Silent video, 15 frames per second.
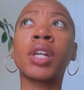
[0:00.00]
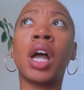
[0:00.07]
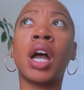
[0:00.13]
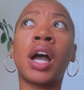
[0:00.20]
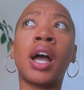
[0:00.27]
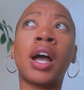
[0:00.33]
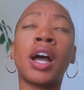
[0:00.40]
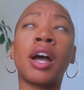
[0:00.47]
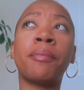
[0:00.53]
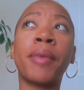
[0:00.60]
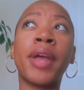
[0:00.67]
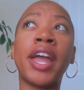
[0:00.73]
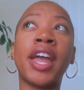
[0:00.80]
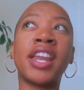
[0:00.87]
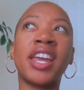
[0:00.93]
Um,
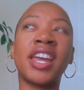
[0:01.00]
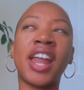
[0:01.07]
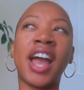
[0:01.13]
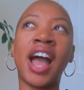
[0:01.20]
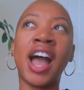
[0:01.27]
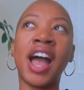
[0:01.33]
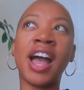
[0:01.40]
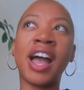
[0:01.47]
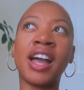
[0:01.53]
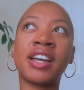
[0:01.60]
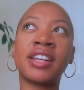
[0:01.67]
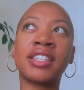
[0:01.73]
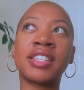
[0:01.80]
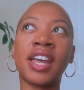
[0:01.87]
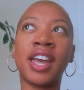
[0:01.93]
and it
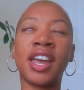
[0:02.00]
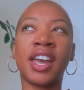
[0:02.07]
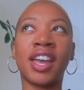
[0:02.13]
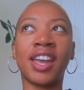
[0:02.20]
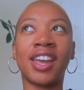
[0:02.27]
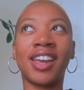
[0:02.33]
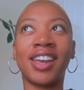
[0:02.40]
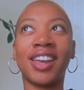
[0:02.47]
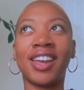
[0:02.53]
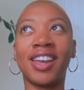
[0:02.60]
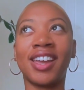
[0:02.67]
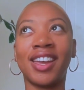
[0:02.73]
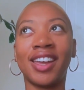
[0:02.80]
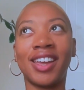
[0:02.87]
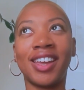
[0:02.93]
has a
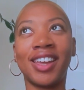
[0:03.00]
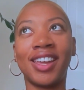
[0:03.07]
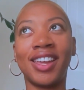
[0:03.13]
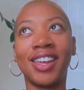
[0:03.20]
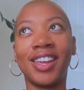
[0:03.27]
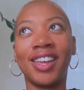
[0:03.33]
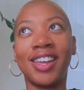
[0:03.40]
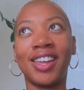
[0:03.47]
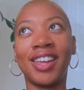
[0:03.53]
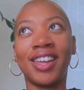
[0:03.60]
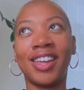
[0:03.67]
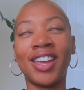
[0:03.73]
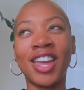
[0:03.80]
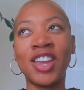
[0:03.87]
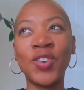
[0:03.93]

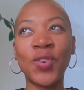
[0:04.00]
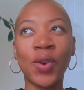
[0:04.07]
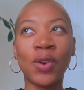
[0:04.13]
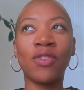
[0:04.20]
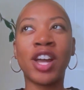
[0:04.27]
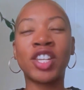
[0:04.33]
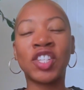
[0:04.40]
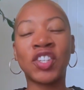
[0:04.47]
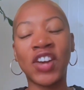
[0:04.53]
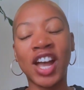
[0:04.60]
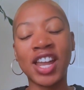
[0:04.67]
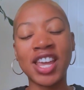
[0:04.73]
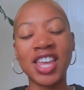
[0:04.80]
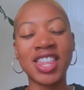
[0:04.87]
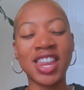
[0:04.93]
indoor
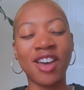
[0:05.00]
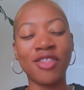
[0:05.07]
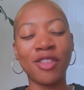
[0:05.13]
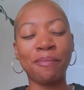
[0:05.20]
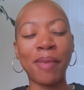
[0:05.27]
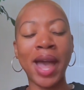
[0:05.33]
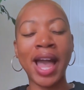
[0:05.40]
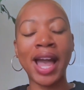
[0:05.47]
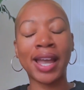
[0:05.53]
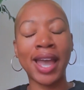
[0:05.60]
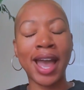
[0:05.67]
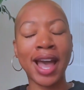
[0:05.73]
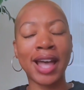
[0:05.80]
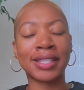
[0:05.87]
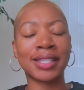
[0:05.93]
restaurant, and then on the back
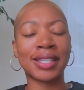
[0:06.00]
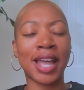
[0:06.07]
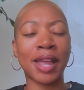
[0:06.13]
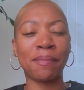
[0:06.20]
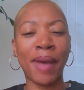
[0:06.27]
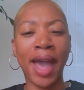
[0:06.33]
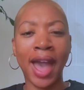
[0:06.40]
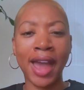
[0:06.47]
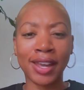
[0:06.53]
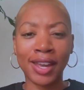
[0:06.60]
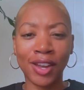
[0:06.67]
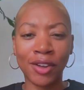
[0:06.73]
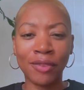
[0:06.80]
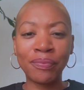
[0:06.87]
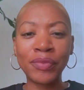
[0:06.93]
it has this like
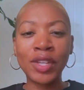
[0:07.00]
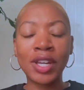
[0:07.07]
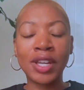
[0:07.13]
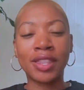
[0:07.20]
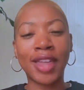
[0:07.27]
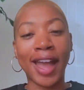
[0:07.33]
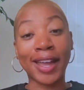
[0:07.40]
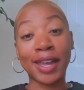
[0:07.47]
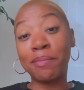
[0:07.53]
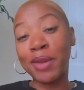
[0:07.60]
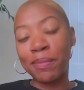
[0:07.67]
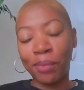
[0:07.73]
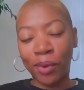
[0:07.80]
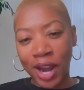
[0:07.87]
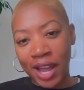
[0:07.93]
patio that can
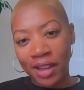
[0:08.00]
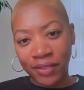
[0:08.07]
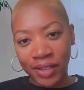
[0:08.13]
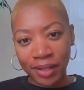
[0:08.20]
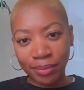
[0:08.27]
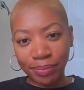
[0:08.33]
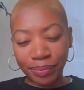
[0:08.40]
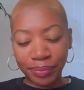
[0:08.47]
be private.